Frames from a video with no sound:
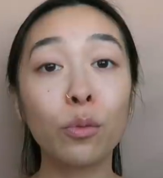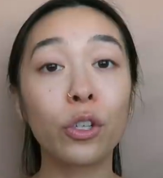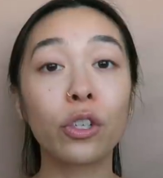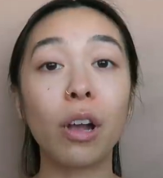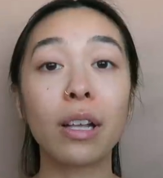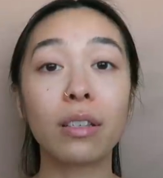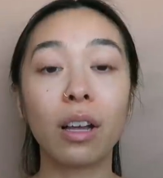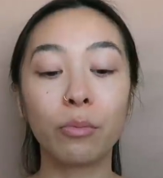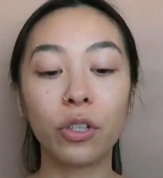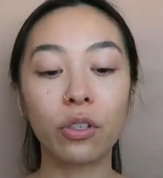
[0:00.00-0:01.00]
moisturizer,
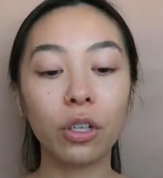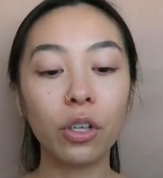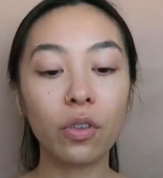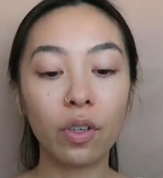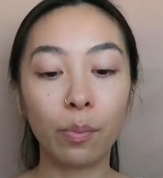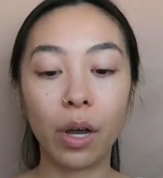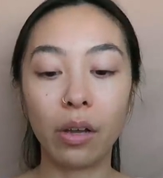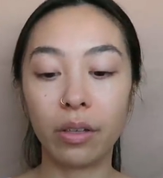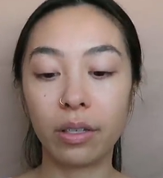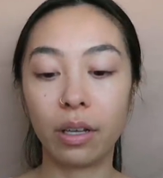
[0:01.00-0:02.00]
I'm just gonna use the
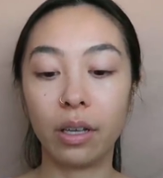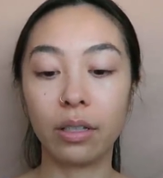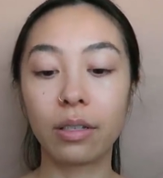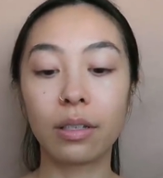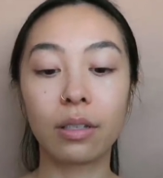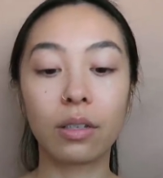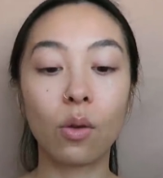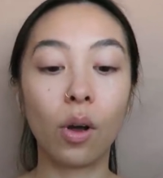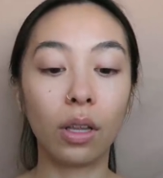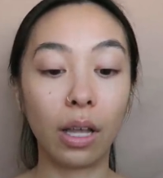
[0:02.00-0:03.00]
Biossance
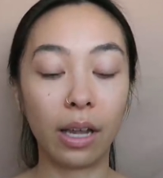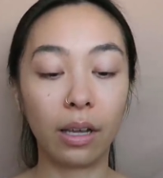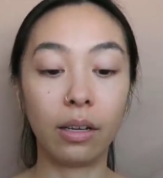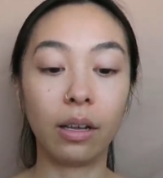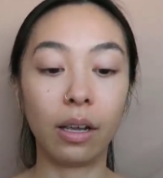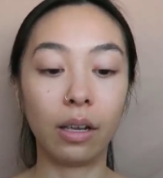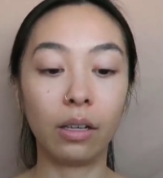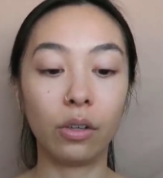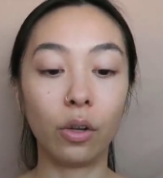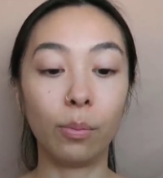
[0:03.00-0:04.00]
Squalane
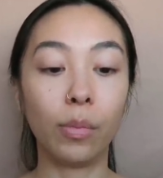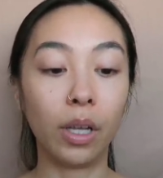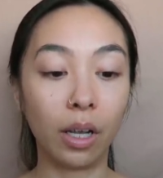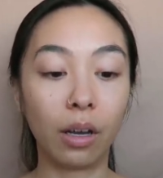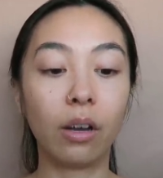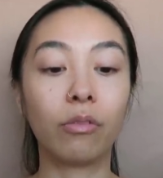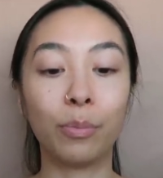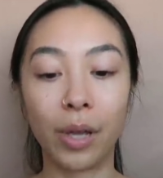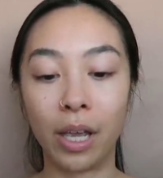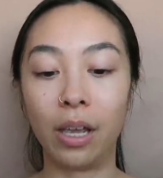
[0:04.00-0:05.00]
and Omega
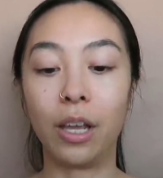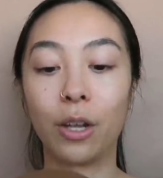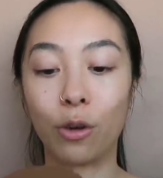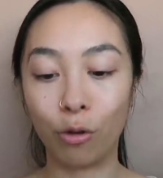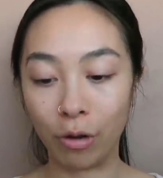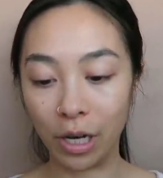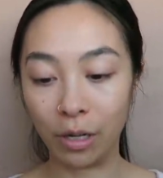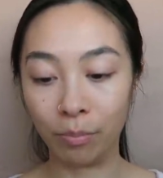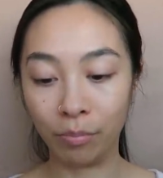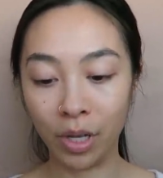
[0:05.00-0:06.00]
Repair
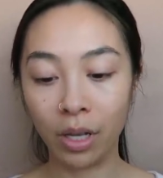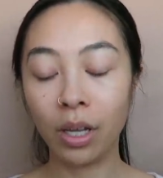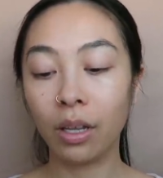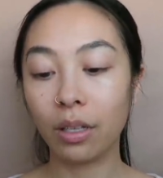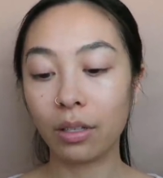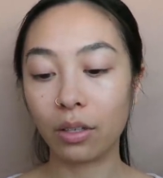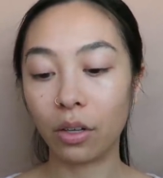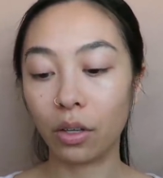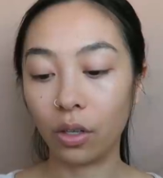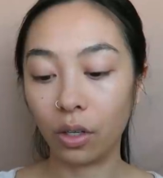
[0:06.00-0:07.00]
Cream. So
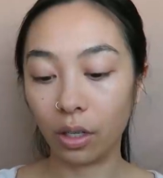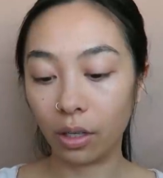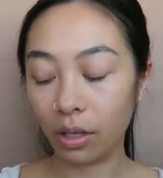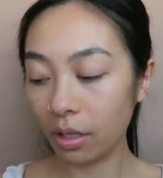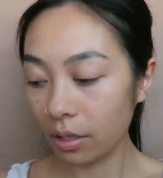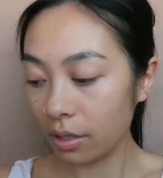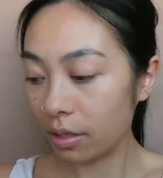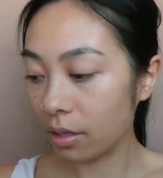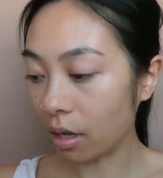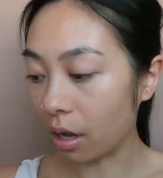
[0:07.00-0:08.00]
this
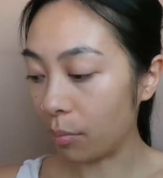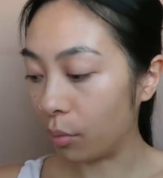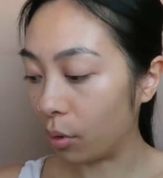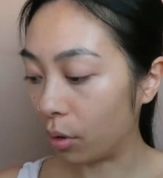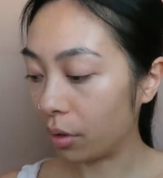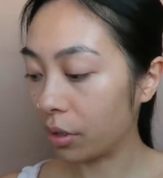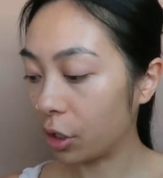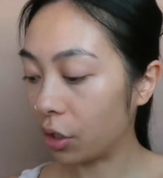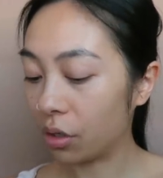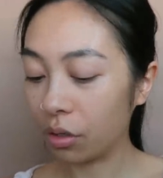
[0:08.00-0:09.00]
I bought
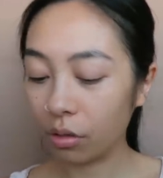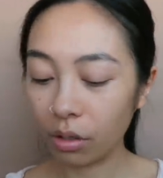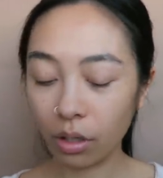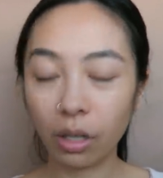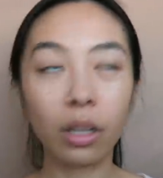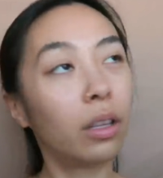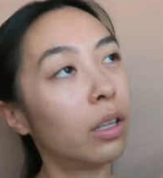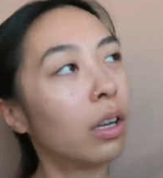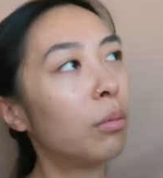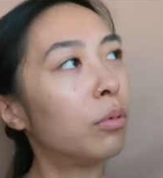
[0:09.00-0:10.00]

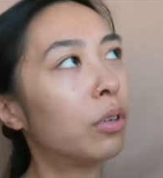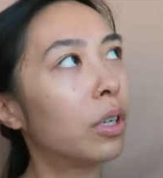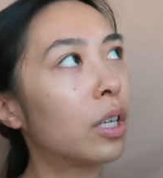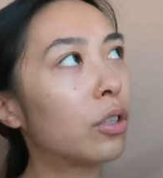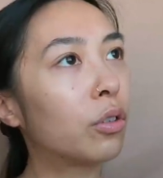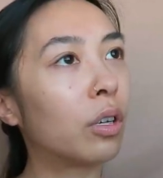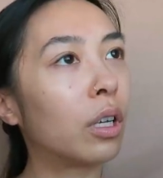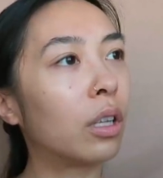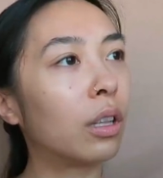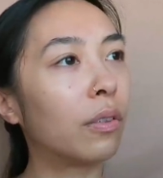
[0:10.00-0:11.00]
it
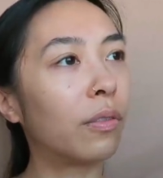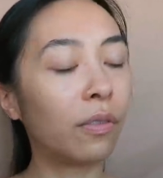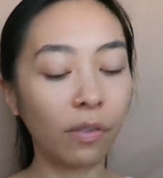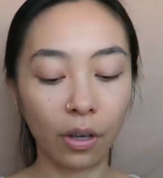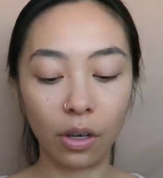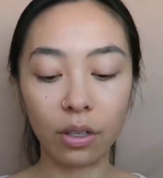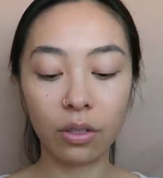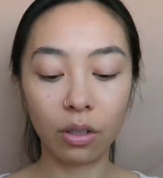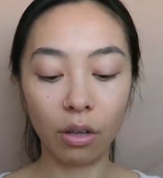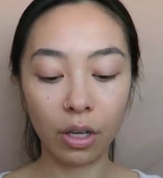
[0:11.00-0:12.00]
during the
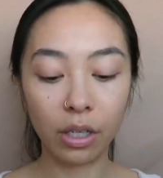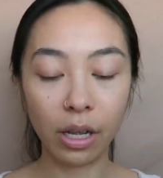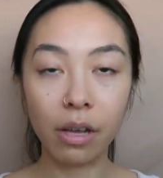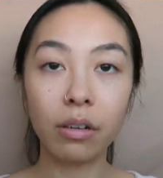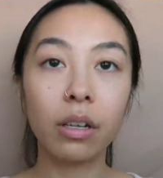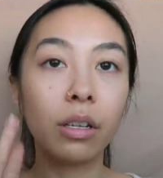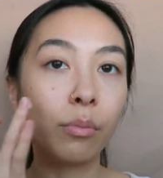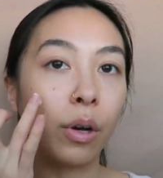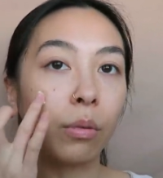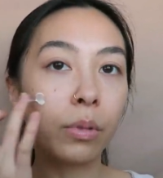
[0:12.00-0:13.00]
first lockdown
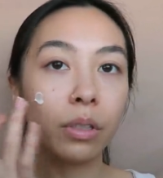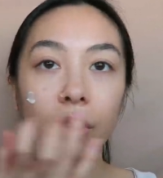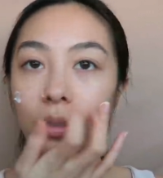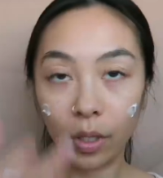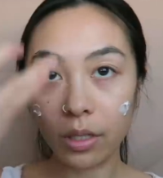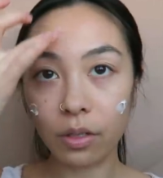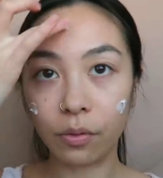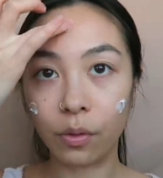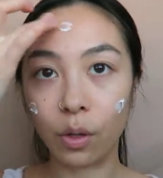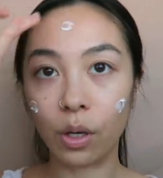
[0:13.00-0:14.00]
in Melbourne when
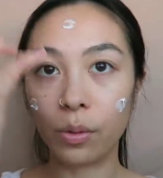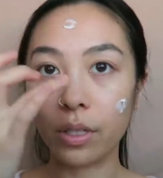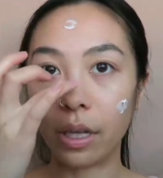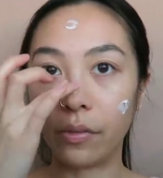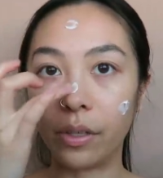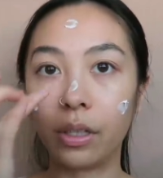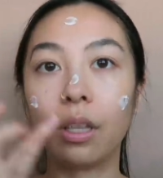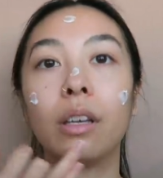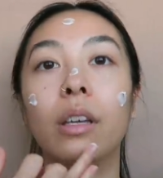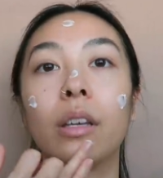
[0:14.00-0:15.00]
Sephora was having
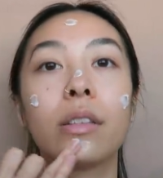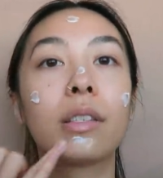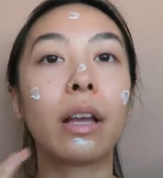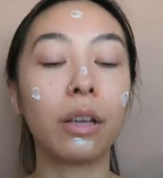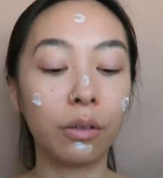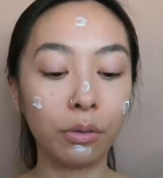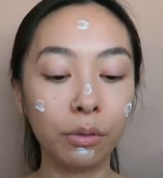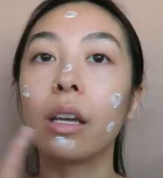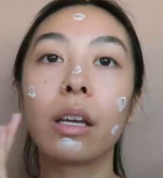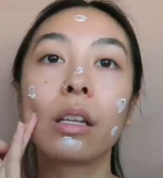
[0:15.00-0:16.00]
their
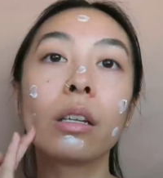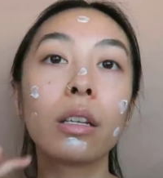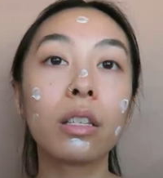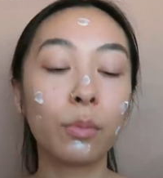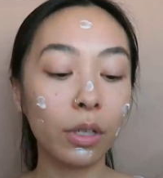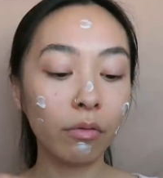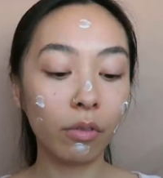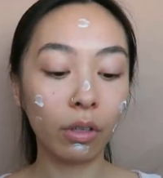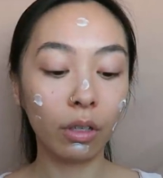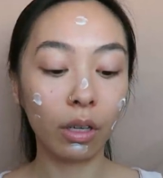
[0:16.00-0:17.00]
sale, and it's been
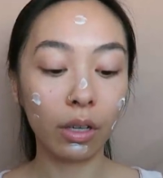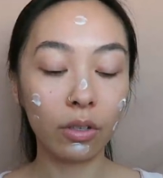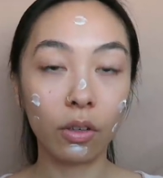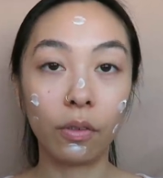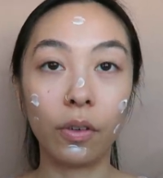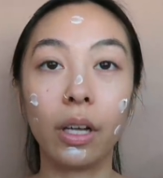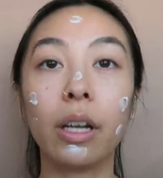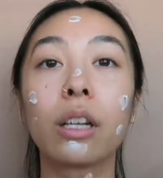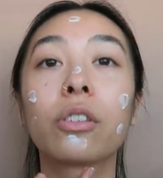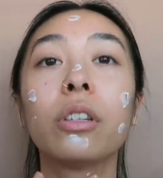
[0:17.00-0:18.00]
really nice so far.
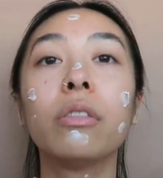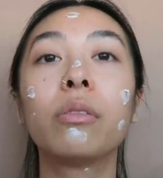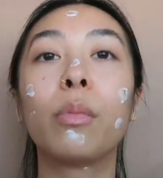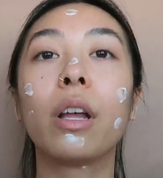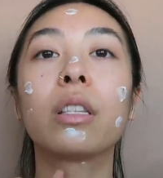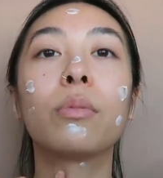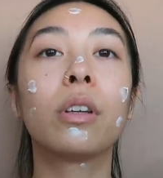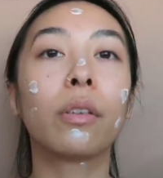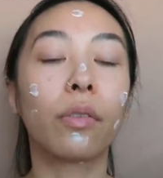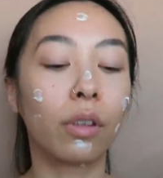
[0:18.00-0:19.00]
It actually reminds me
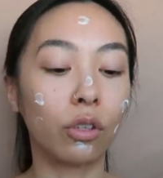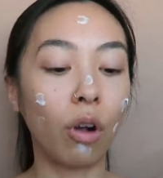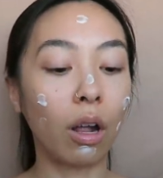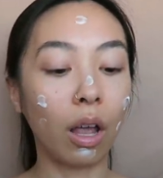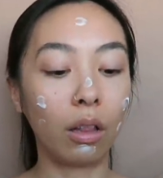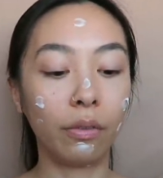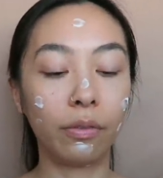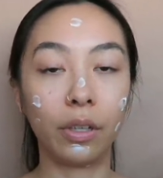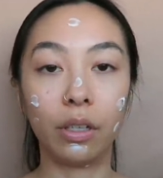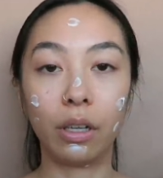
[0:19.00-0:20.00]
of the Drunk
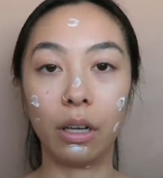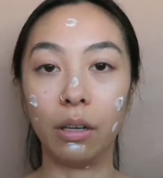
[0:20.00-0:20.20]
Elephant